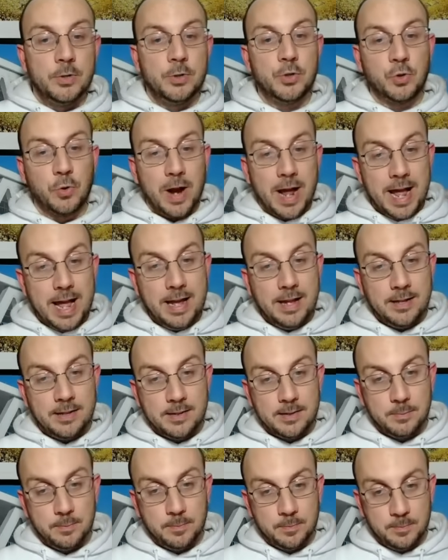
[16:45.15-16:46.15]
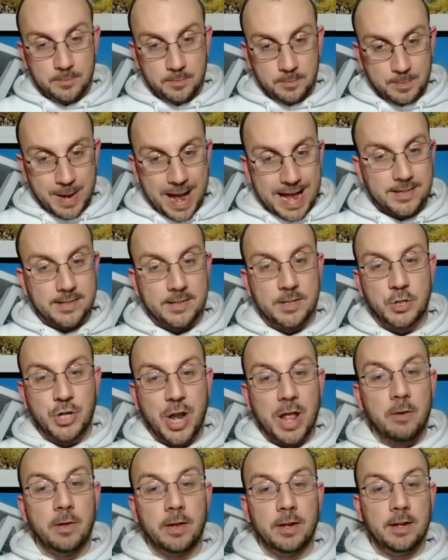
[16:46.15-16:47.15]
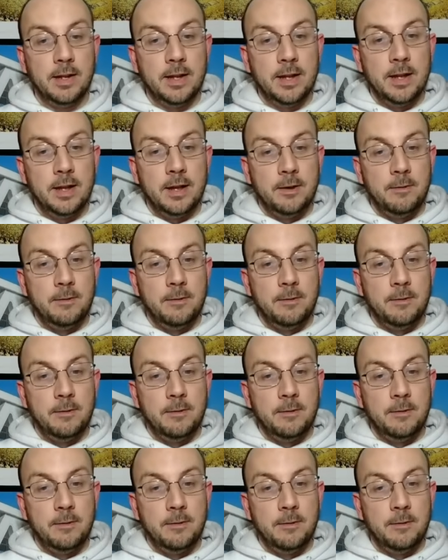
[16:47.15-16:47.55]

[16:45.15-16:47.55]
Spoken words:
Trae, passes to Jalen.